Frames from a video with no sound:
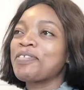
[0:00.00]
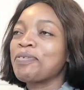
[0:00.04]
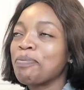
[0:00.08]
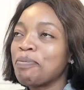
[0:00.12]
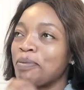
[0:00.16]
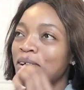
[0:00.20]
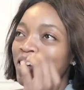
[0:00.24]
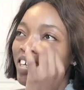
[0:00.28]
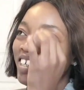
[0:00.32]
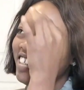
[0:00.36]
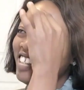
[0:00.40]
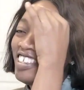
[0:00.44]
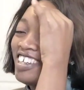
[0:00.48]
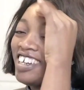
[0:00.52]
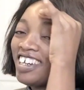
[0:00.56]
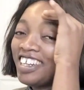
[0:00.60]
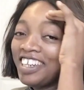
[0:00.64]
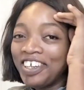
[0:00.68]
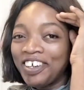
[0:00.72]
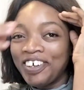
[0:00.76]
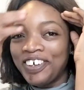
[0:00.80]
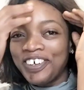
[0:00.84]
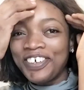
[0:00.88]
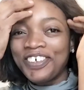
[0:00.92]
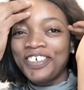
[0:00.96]
My
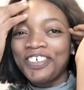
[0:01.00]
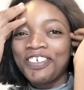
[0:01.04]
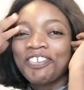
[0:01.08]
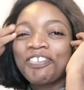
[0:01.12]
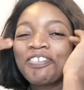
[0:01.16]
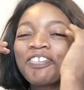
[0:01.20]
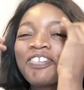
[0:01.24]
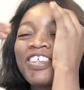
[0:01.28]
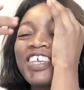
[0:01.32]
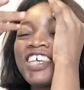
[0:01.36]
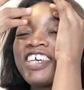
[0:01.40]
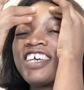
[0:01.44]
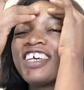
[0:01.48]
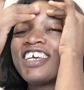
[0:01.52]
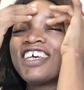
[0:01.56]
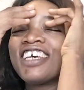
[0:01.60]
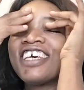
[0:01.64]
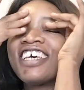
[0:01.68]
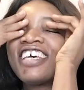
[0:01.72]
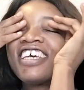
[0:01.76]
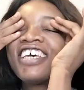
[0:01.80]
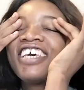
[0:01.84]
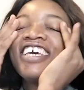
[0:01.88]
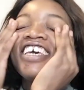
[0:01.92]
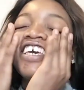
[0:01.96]
channel.
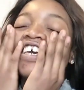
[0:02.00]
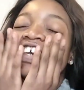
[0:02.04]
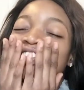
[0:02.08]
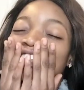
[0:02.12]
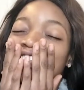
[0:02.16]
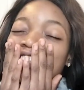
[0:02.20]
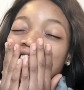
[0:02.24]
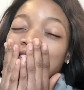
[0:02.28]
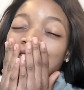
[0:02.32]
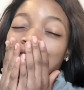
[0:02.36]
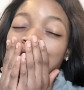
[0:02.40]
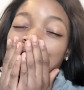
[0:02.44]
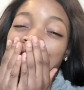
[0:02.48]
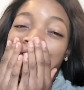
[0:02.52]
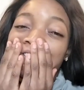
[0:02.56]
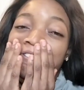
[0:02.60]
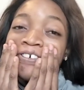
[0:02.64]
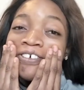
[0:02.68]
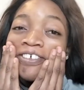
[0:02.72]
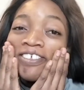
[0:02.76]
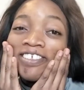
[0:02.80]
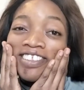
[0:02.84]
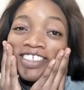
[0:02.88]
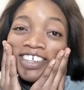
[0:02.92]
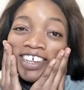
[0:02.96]
If it's the very
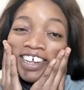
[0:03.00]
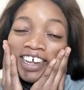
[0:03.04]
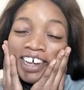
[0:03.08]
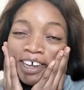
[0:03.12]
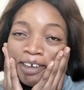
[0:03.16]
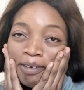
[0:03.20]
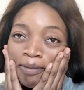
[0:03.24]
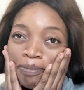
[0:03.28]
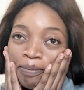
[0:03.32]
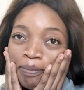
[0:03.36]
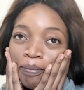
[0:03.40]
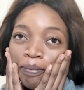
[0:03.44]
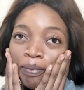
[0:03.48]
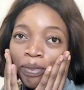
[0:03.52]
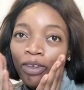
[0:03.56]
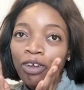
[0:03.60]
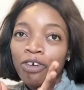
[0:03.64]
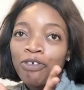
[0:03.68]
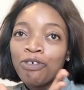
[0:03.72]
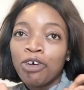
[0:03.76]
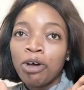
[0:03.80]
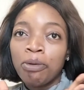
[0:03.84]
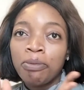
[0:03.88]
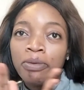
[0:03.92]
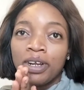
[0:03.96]
first time
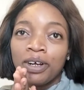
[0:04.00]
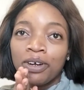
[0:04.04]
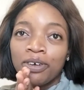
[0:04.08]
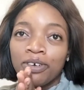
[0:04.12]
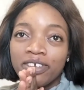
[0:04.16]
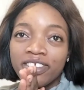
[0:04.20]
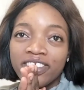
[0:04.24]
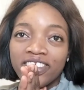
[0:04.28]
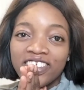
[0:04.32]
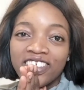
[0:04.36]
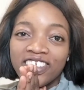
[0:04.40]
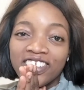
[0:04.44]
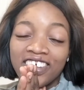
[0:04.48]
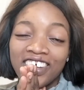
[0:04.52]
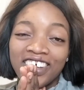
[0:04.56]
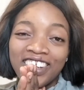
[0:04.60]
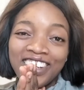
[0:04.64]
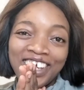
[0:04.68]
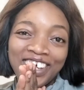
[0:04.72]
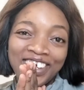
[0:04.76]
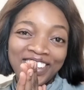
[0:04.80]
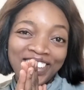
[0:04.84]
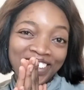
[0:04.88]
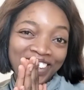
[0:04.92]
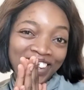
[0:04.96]
of coming across this
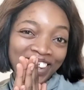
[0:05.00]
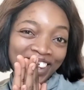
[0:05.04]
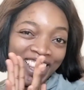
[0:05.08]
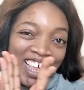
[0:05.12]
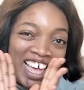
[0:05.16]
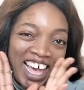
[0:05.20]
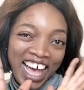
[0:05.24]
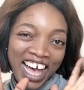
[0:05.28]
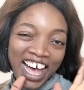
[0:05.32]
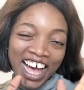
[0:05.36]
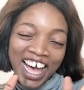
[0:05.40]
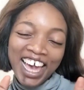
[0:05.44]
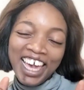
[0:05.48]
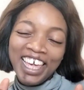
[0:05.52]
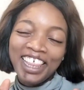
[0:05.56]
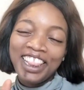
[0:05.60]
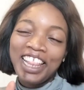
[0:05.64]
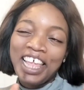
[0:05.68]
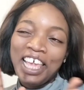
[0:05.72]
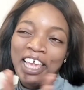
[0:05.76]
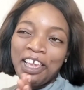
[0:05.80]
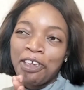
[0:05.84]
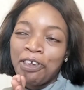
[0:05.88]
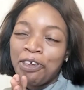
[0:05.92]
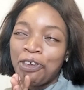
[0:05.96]
channel, hi,
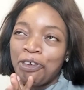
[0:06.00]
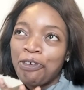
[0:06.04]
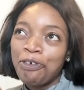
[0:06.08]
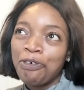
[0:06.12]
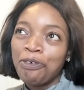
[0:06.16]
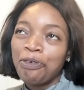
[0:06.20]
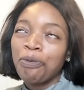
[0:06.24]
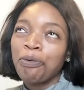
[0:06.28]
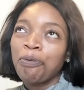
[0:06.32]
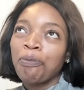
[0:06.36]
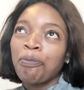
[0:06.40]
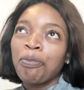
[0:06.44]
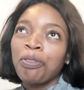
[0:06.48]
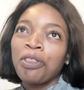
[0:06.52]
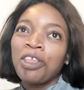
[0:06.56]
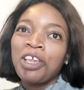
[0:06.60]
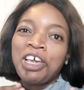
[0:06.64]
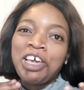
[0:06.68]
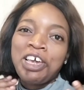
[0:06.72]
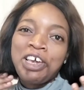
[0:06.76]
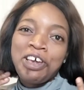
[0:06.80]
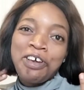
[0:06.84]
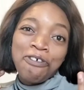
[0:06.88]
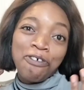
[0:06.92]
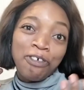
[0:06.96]
thank you
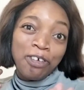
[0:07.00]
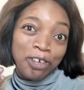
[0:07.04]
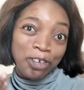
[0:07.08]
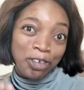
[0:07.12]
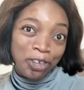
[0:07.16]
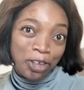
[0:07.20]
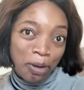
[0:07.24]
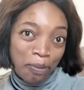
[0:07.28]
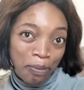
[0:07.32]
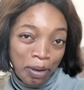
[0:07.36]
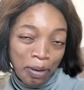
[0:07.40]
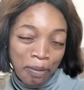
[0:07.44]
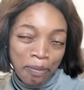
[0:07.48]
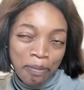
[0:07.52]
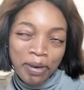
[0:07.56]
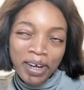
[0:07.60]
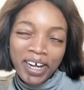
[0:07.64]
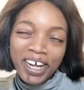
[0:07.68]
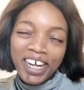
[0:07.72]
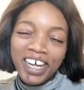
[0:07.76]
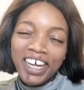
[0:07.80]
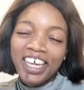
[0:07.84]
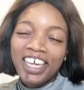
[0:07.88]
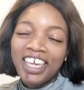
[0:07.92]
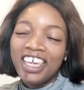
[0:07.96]
for stopping
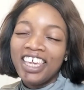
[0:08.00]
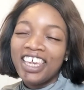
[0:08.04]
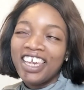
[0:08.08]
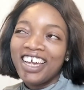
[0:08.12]
by.